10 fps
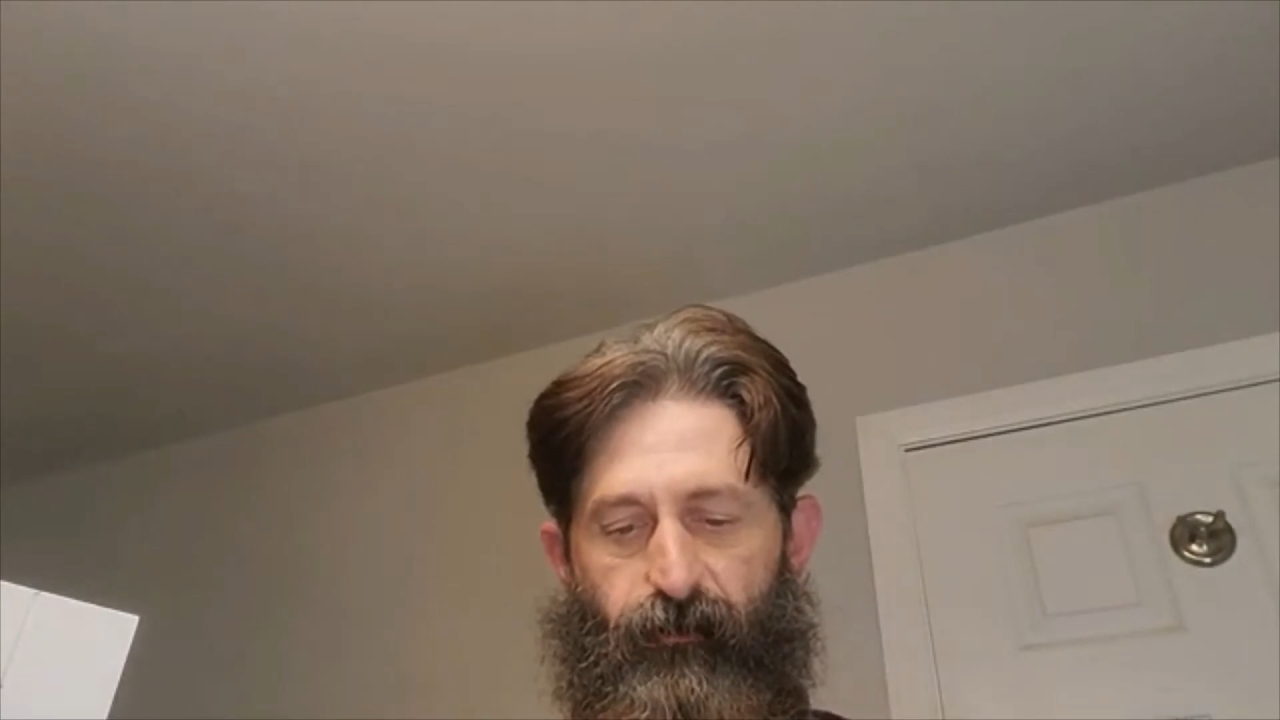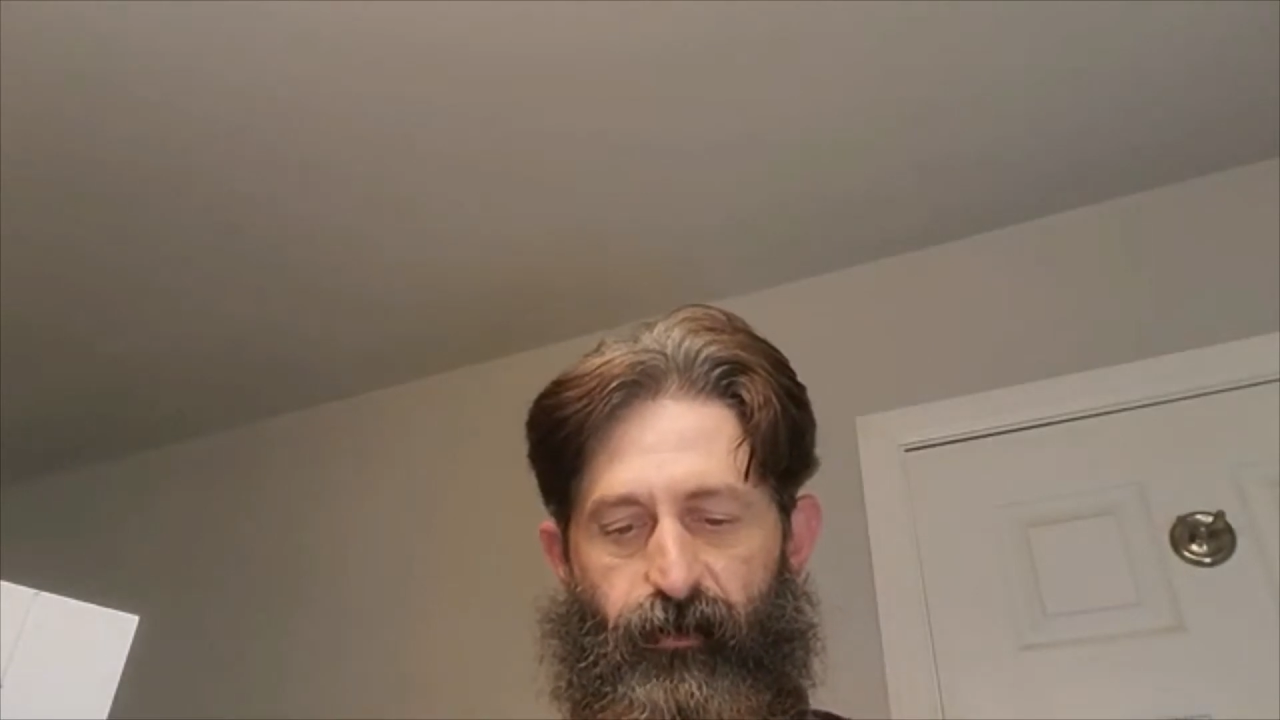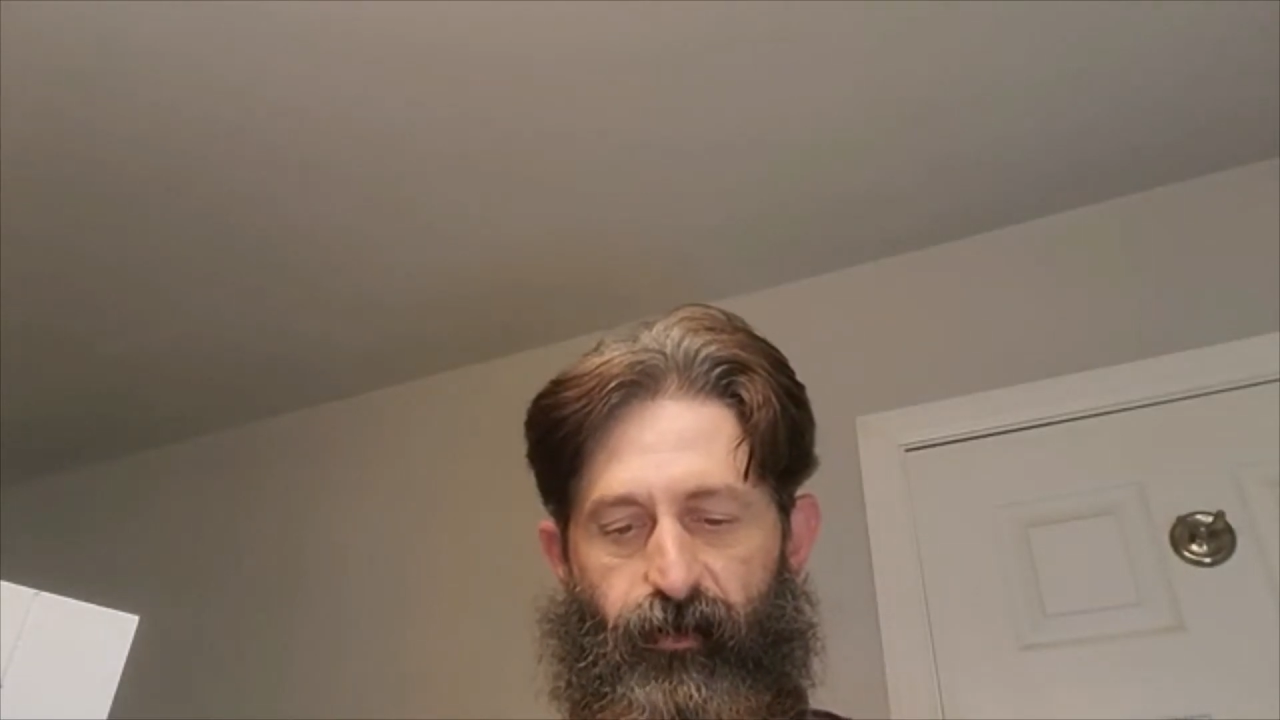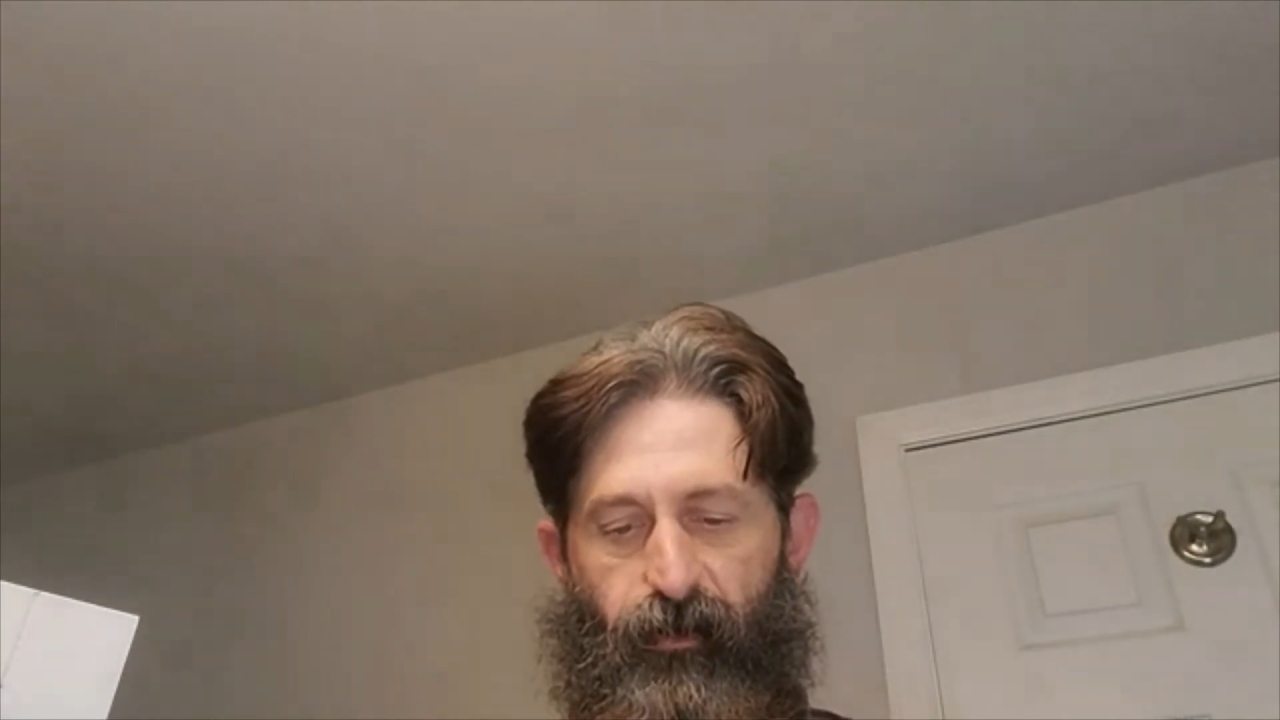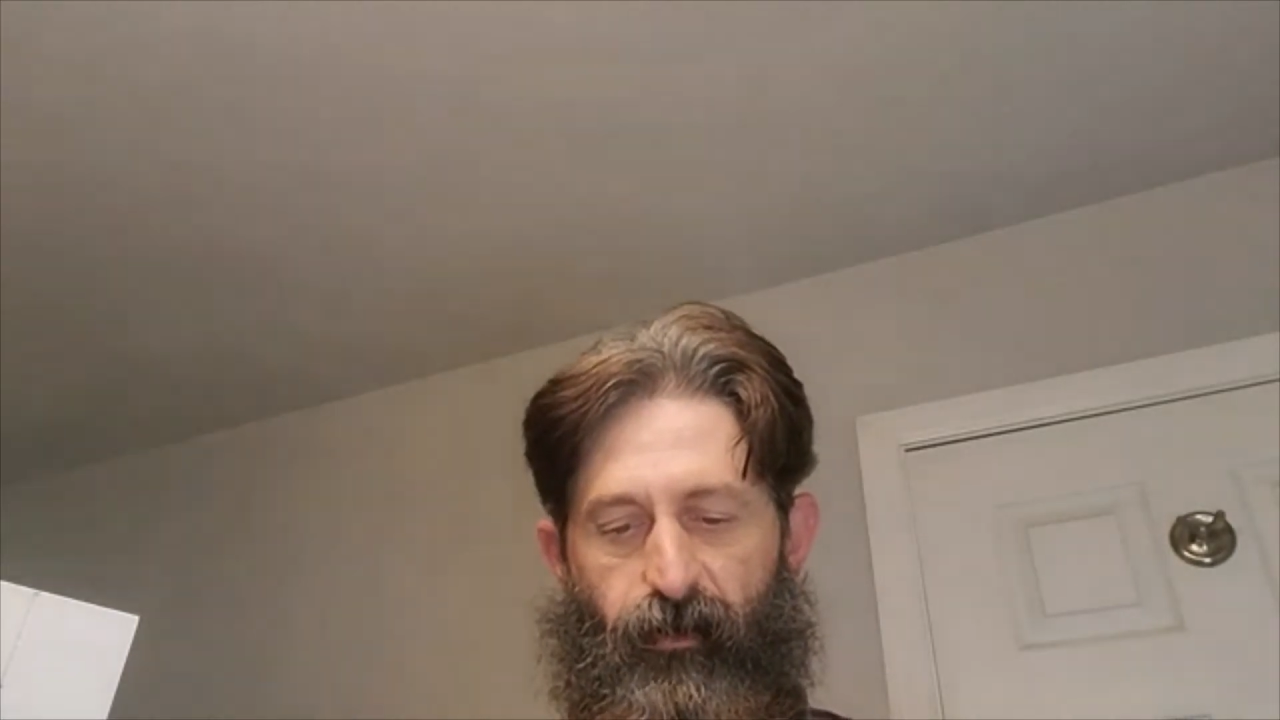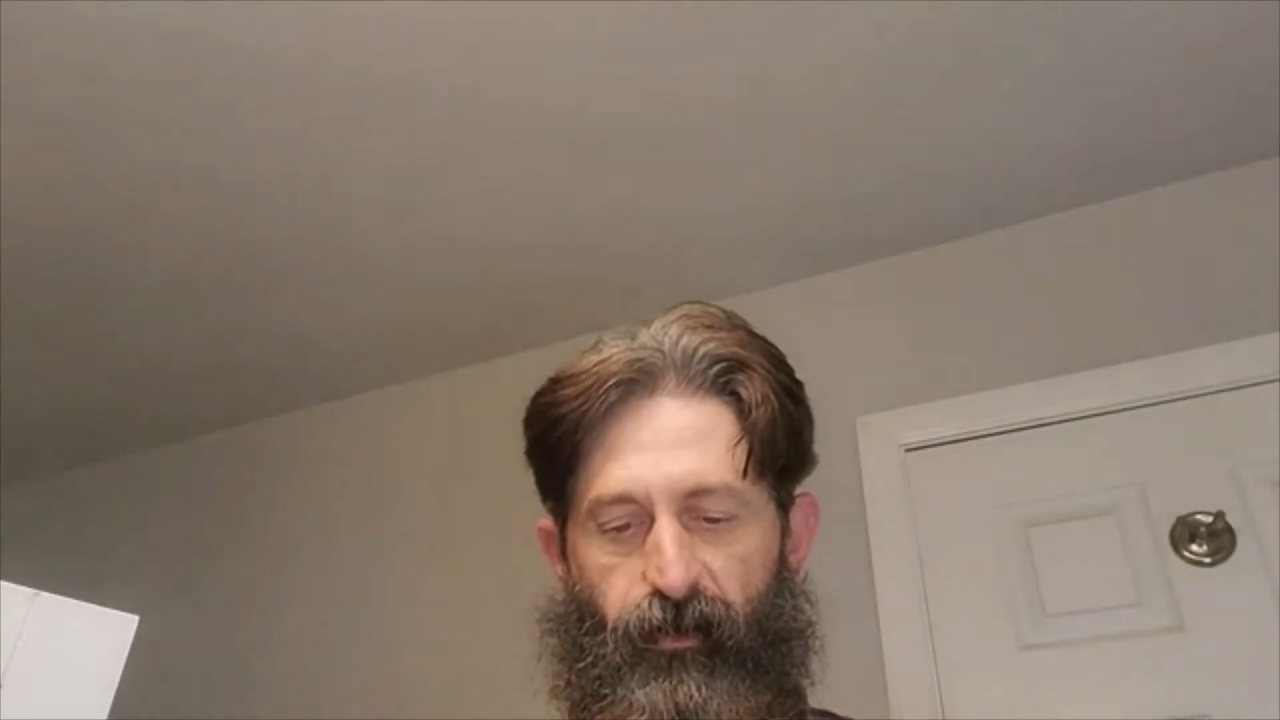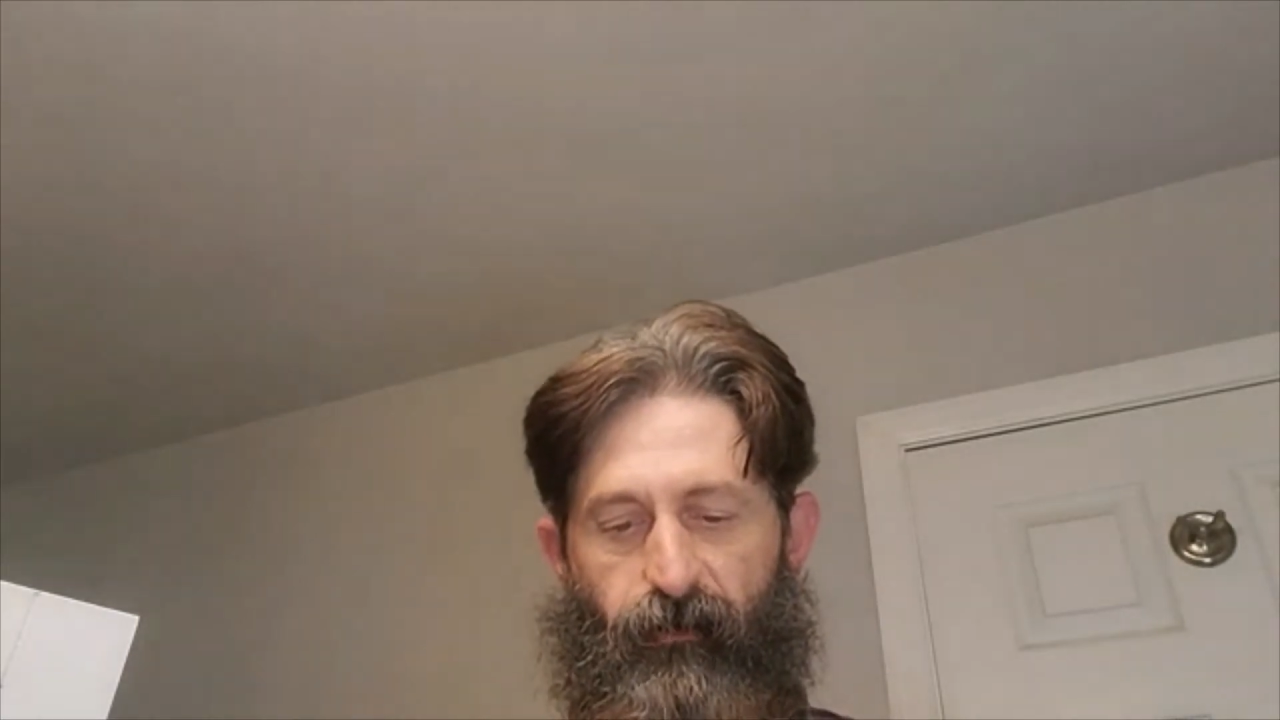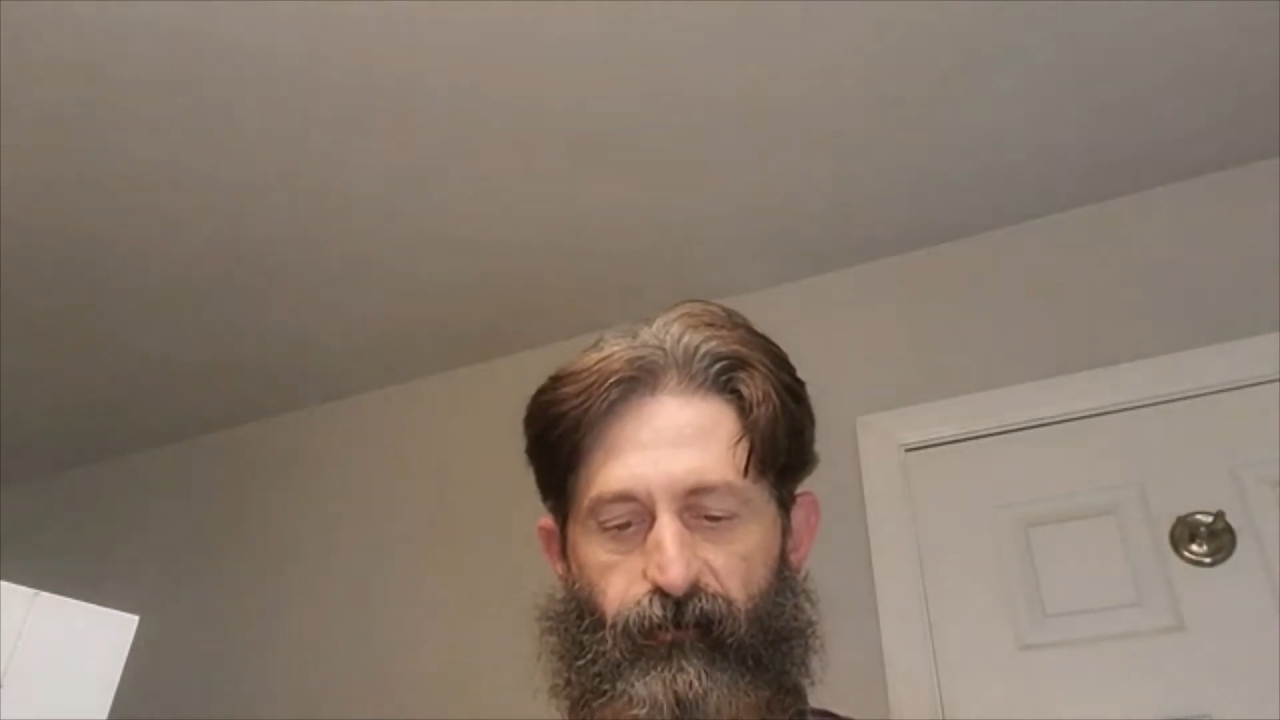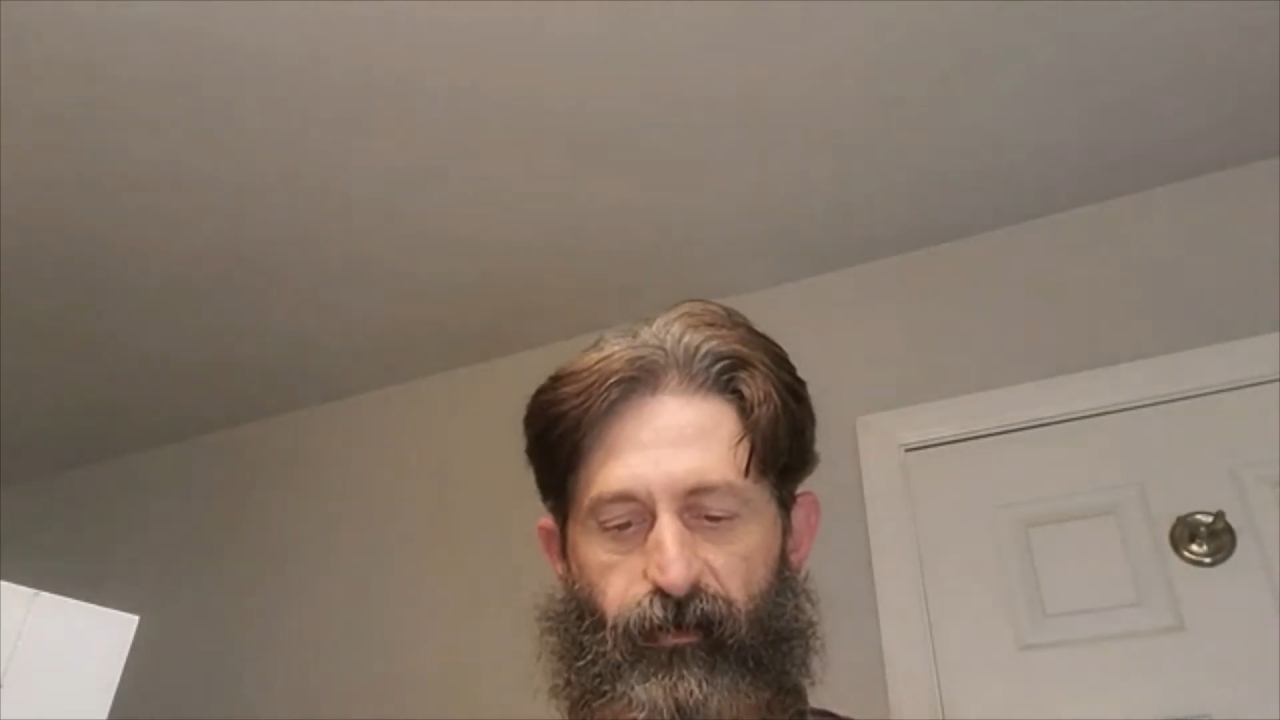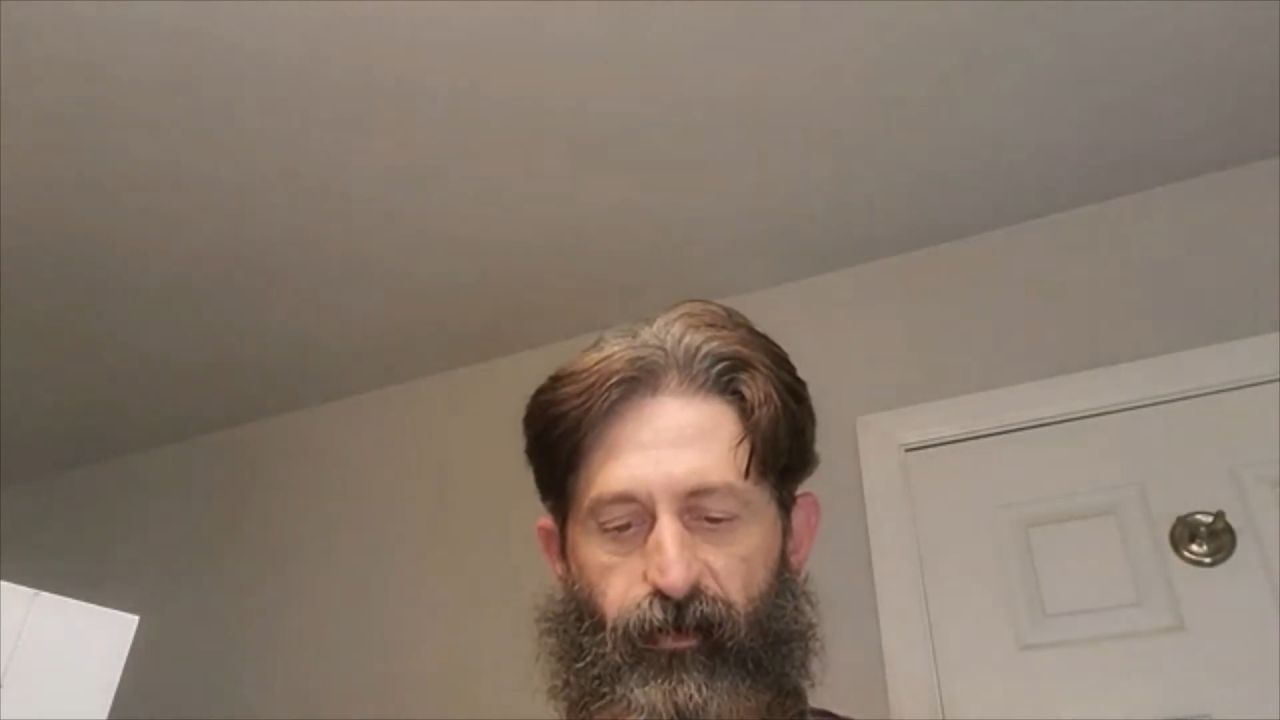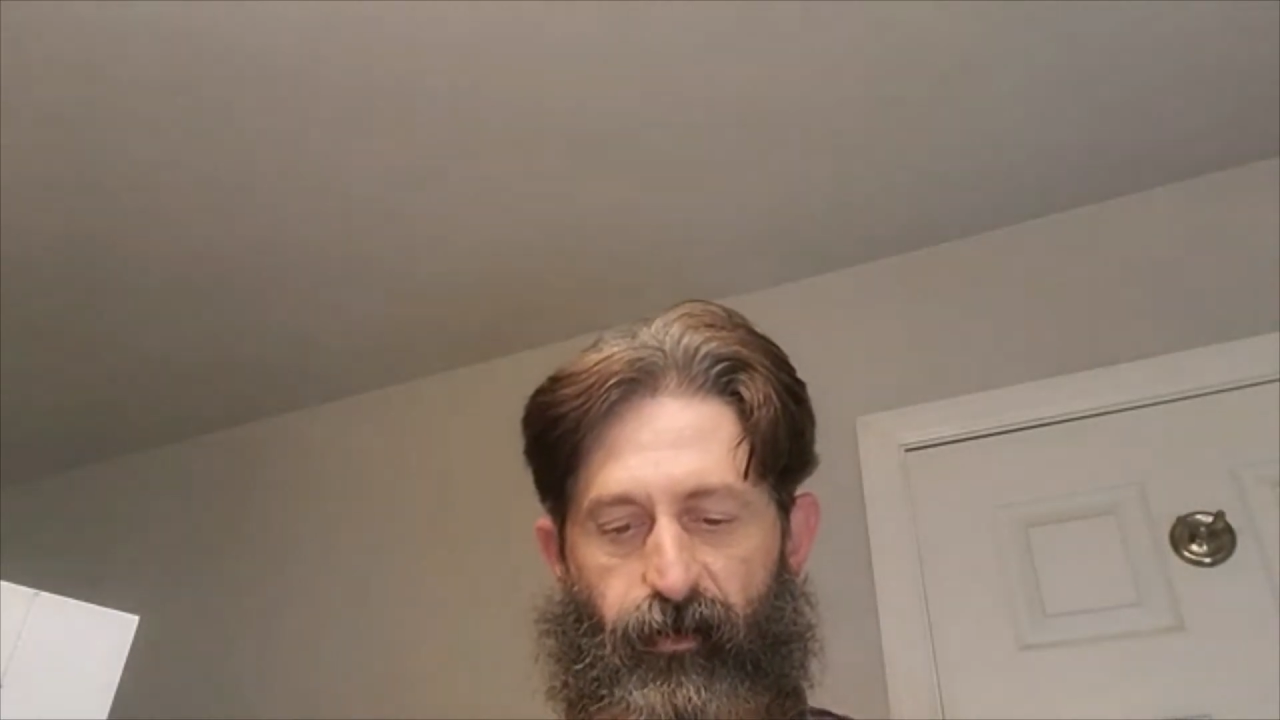with a glove,